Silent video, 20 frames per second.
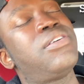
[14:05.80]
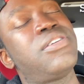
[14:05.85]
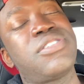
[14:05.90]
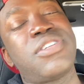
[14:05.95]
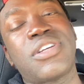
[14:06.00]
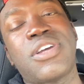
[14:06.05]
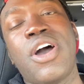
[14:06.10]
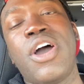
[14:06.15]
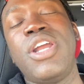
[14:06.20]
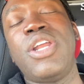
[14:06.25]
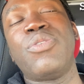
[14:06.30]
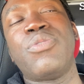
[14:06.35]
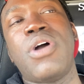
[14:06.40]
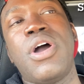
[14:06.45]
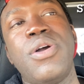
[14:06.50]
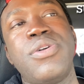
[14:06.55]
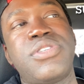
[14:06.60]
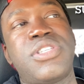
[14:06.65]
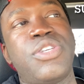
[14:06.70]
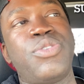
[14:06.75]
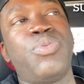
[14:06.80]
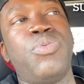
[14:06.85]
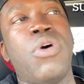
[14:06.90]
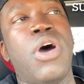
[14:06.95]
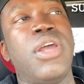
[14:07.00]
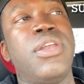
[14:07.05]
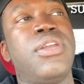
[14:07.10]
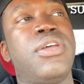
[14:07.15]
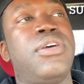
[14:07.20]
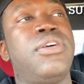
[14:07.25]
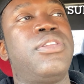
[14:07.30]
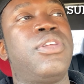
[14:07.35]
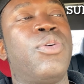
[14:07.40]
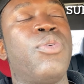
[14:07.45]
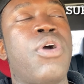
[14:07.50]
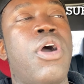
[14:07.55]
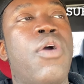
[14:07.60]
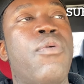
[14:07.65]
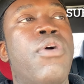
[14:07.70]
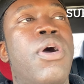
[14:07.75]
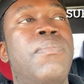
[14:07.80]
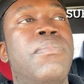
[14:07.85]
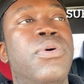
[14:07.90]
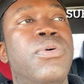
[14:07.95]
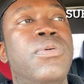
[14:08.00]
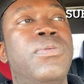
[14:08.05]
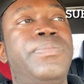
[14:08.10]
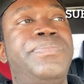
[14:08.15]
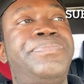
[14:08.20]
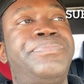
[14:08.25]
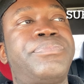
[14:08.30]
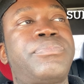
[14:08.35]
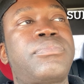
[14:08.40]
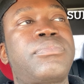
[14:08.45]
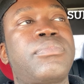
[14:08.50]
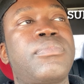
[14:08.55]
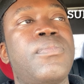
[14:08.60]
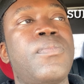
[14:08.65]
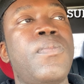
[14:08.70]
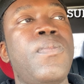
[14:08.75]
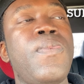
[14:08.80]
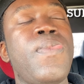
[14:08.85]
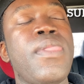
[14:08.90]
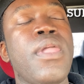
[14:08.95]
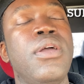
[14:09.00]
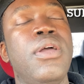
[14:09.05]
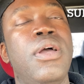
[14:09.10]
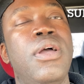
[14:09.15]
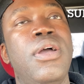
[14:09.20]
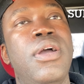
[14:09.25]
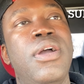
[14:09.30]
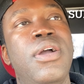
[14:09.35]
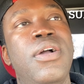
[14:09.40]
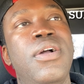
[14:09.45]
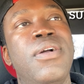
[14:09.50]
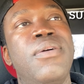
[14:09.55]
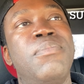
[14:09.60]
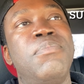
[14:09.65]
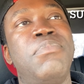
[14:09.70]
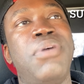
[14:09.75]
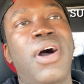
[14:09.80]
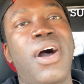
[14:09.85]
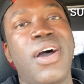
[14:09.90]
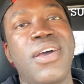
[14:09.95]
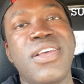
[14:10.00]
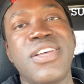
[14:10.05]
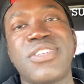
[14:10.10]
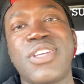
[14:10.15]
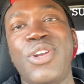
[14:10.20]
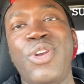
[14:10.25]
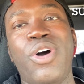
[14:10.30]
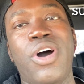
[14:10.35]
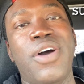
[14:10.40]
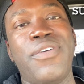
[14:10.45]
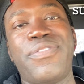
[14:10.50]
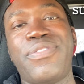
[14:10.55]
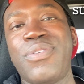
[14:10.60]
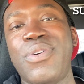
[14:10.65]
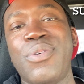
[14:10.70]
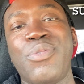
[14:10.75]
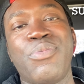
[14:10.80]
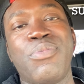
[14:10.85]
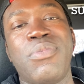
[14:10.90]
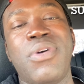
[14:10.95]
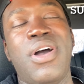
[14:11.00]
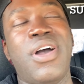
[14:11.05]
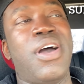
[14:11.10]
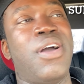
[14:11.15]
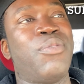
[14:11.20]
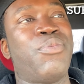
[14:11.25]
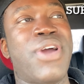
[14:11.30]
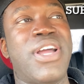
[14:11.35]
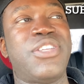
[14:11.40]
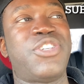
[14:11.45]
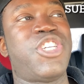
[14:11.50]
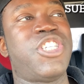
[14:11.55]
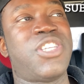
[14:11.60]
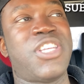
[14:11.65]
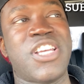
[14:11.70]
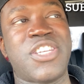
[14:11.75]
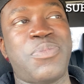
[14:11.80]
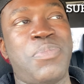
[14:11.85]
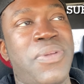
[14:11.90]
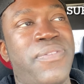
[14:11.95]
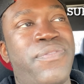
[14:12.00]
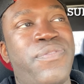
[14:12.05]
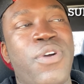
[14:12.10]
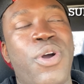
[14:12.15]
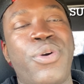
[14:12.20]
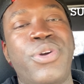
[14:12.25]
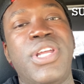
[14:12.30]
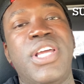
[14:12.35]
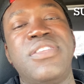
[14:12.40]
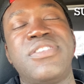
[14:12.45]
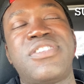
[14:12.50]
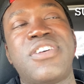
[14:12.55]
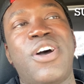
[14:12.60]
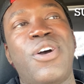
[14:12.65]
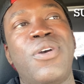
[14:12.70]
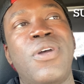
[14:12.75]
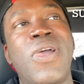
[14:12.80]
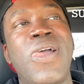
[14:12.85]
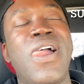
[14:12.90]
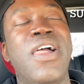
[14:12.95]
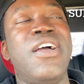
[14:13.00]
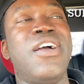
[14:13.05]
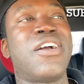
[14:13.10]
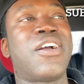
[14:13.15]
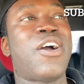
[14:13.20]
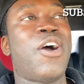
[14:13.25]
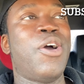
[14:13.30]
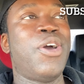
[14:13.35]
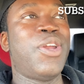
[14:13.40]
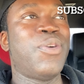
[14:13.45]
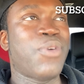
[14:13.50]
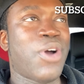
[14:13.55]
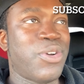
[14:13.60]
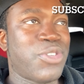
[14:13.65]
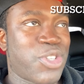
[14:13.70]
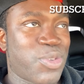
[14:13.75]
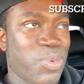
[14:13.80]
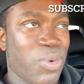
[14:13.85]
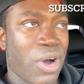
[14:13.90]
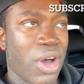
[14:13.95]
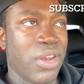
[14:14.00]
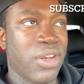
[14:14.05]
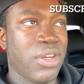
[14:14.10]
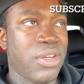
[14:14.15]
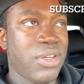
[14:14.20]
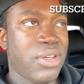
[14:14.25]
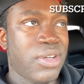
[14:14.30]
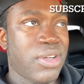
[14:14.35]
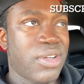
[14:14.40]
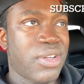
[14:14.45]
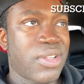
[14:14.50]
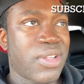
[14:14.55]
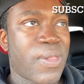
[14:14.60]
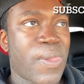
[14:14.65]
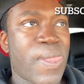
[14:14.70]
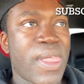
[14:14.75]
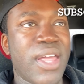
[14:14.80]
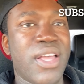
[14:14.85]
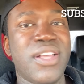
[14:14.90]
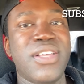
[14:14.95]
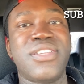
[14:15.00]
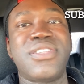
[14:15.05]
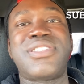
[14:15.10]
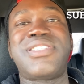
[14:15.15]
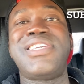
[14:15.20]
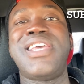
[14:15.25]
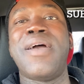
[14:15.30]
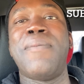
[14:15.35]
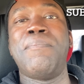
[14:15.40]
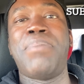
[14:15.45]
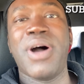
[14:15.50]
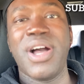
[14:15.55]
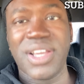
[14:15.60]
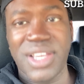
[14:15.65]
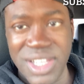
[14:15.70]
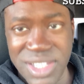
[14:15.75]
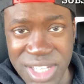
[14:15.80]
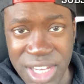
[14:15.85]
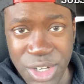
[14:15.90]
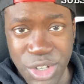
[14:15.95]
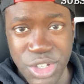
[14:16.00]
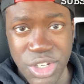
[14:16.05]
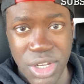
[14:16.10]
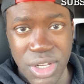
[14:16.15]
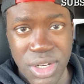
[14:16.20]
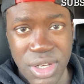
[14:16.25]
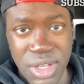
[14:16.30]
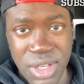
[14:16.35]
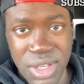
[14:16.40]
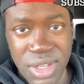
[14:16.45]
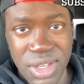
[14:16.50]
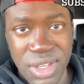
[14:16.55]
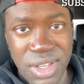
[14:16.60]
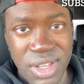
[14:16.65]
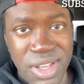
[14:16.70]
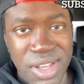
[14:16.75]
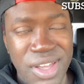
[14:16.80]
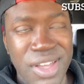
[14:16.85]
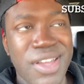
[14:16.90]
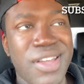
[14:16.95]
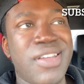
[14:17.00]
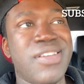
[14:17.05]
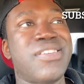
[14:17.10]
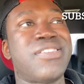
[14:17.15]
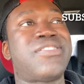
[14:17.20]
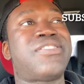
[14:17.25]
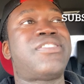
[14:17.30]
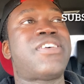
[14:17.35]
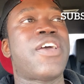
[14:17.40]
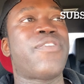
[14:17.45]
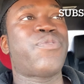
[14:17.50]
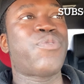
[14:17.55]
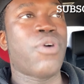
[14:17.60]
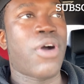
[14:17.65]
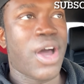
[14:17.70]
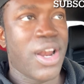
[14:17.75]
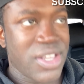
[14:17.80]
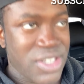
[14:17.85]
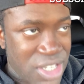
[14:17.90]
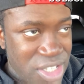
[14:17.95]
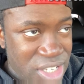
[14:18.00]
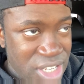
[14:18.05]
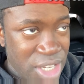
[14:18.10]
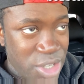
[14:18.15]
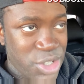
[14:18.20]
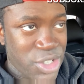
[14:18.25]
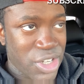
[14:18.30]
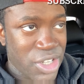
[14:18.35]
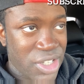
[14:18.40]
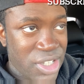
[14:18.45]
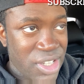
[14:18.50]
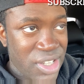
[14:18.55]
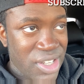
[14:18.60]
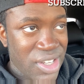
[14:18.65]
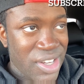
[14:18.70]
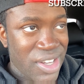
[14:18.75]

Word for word: So Cody Rhodes has won the Royal Rumble, but there's a lot of uh, wrenches that's been thrown in. So Cody Rhodes has won. CM Punk is injured. Seth Rollins is injured.